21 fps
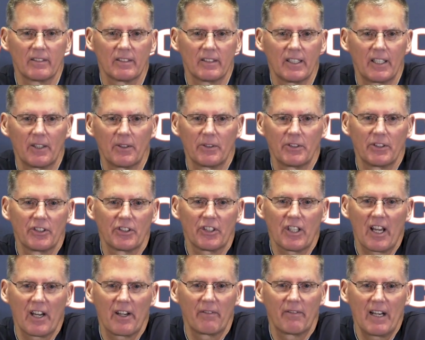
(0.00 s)
You know, you just
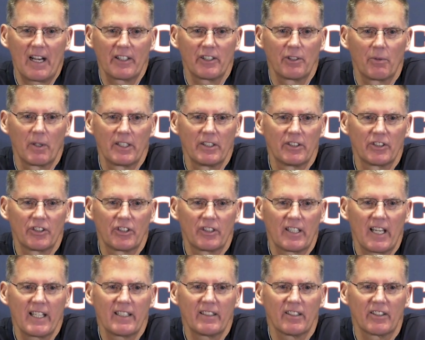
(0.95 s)
got to evaluate. You
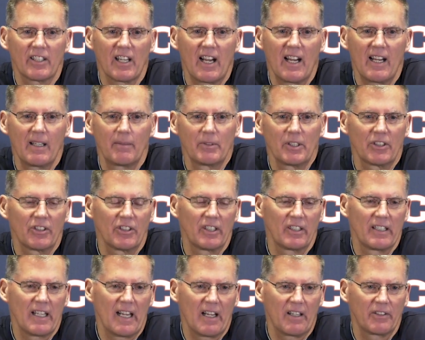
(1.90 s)
just take the time to
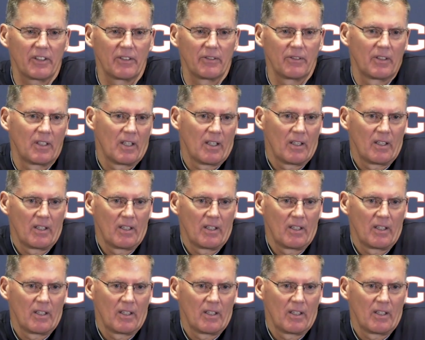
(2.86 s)
sit down and